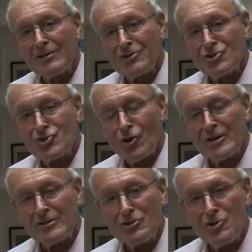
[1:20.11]
the
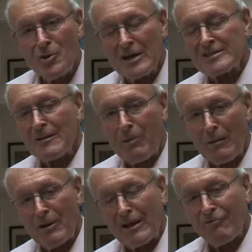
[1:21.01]
Joint US
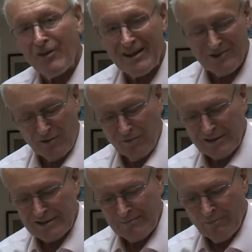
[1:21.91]
Public Affairs
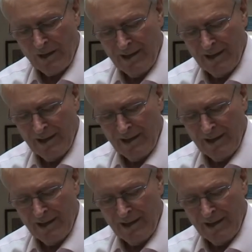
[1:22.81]
Office,